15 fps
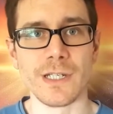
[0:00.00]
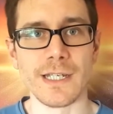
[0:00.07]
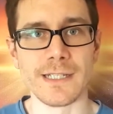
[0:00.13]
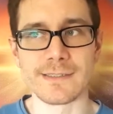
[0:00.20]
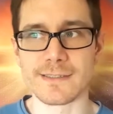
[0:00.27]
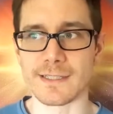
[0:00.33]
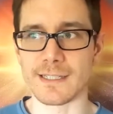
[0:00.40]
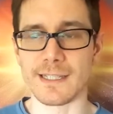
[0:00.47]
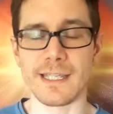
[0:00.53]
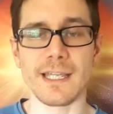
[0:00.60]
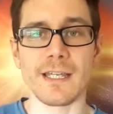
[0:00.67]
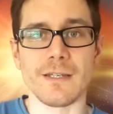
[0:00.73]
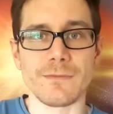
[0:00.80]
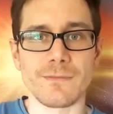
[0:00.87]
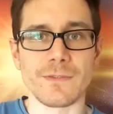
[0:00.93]
It's a
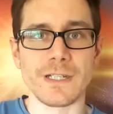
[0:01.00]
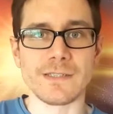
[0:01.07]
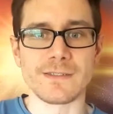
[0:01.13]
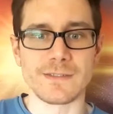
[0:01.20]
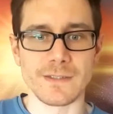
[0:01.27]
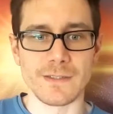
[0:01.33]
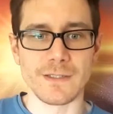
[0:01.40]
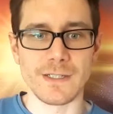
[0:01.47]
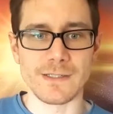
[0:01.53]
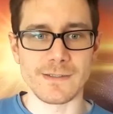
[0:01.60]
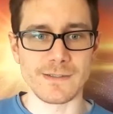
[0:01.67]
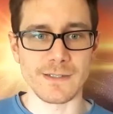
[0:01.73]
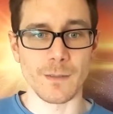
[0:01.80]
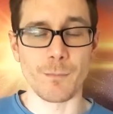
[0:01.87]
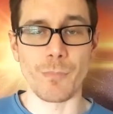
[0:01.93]
gift. It's
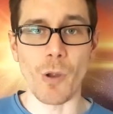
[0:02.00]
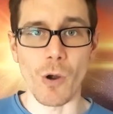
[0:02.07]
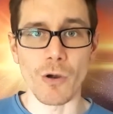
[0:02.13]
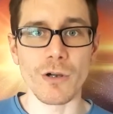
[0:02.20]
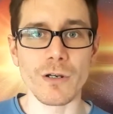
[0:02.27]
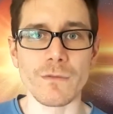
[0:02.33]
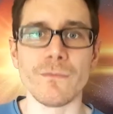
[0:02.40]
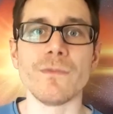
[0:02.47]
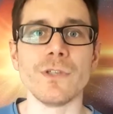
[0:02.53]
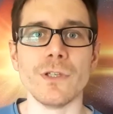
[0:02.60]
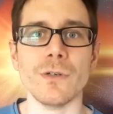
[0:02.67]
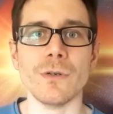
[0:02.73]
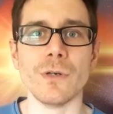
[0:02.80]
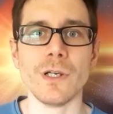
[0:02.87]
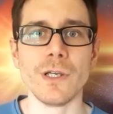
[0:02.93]
a part of
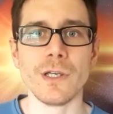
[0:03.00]
you.